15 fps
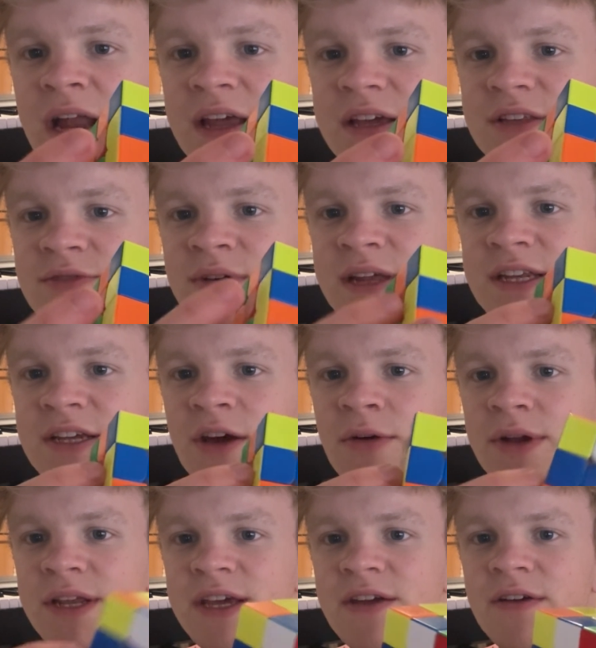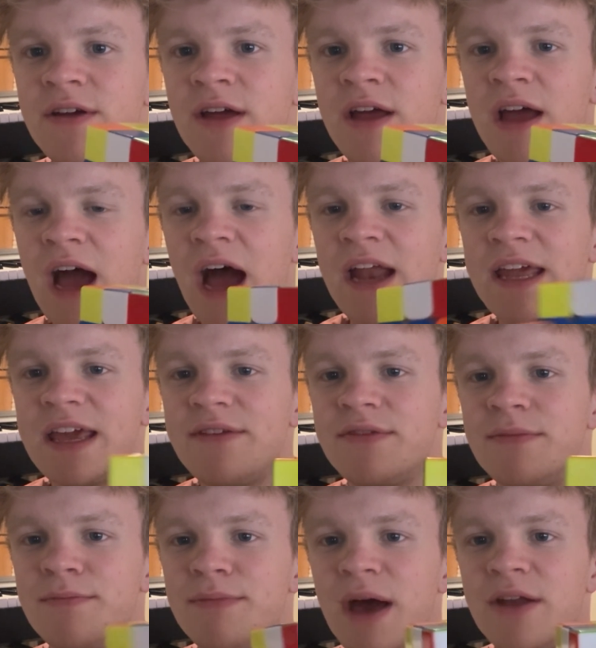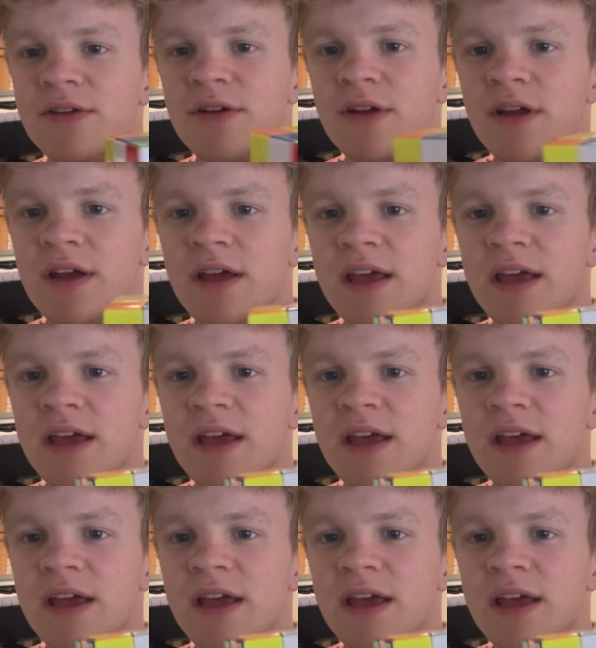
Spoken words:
and it's ready to go in here. And even better